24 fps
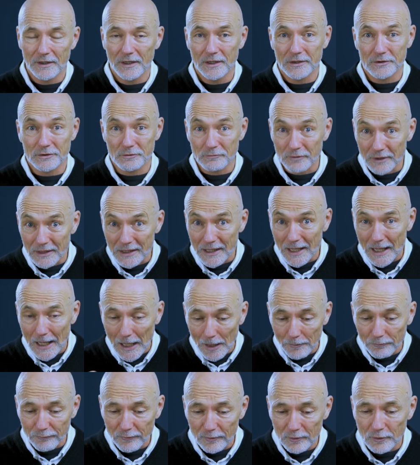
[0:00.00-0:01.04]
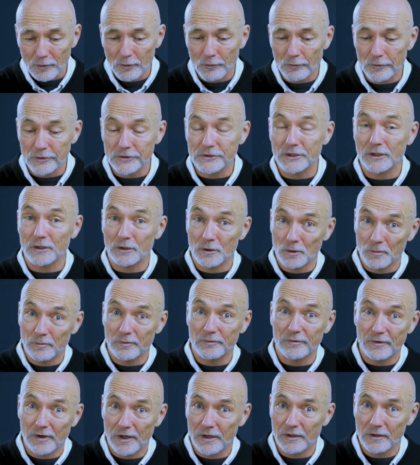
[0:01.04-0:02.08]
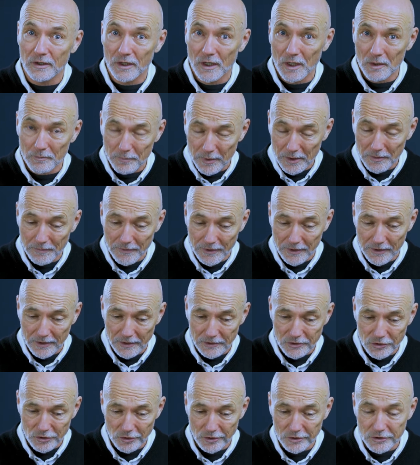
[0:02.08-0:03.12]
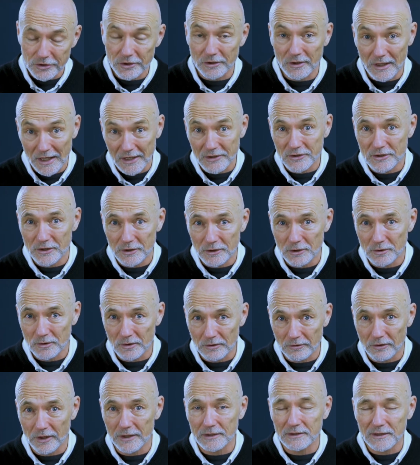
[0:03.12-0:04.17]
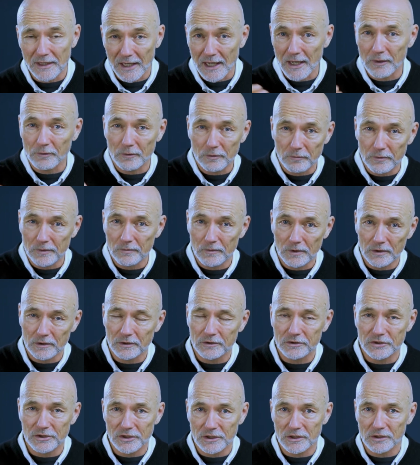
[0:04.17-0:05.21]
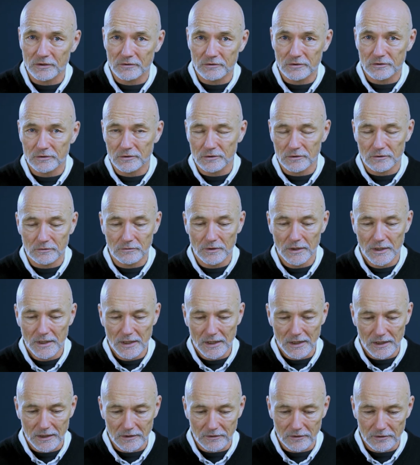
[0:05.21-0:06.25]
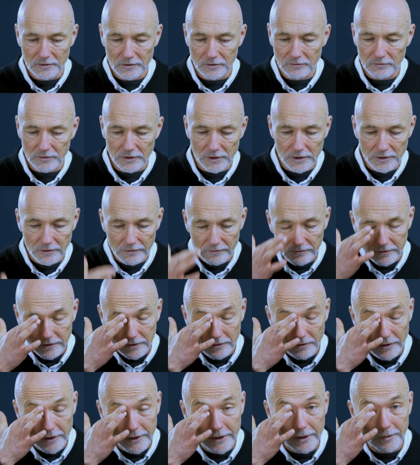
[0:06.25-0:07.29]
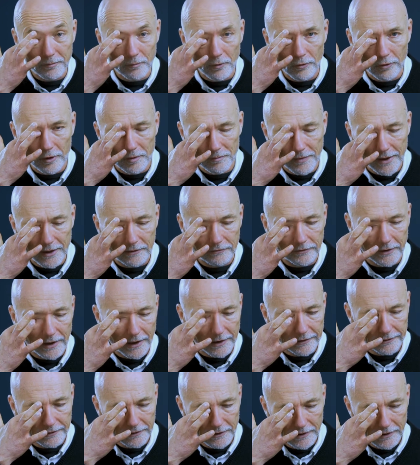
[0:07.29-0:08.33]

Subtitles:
It's a really helpful course that a number of our people in our church are actually doing right now, and we will continue to do in the new year. You'll hear more about that.